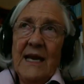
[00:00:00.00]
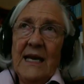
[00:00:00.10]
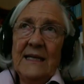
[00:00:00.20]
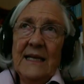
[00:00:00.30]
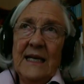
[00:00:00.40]

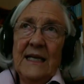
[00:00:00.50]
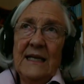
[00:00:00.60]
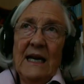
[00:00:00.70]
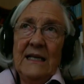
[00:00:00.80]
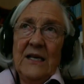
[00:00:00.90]
And
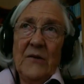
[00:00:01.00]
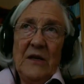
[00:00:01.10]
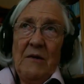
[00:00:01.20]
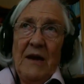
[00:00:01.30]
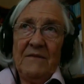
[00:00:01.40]
I knew
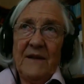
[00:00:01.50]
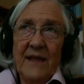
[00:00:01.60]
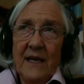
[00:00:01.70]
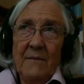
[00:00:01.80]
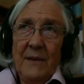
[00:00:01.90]
that you have
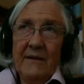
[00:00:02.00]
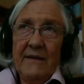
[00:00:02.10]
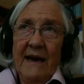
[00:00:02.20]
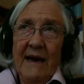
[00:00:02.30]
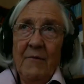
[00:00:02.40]
to think
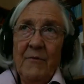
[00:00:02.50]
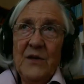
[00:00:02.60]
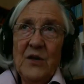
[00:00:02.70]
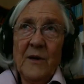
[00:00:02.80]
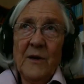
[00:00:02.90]
about that
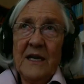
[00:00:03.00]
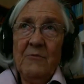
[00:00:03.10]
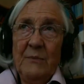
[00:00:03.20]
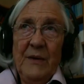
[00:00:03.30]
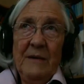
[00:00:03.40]
when you're
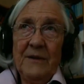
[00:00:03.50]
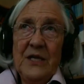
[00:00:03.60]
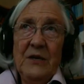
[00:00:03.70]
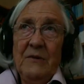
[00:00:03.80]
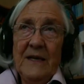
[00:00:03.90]
working with
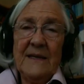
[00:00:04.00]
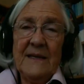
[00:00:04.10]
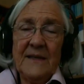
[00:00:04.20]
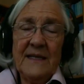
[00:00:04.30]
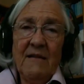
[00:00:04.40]
people too. It
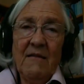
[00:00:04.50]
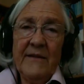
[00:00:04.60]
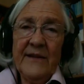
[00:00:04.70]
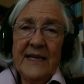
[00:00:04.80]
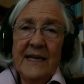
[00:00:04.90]
sits there
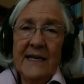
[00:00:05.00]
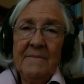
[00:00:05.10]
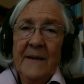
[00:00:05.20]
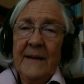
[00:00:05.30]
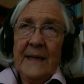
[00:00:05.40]
all the
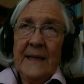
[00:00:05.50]
time.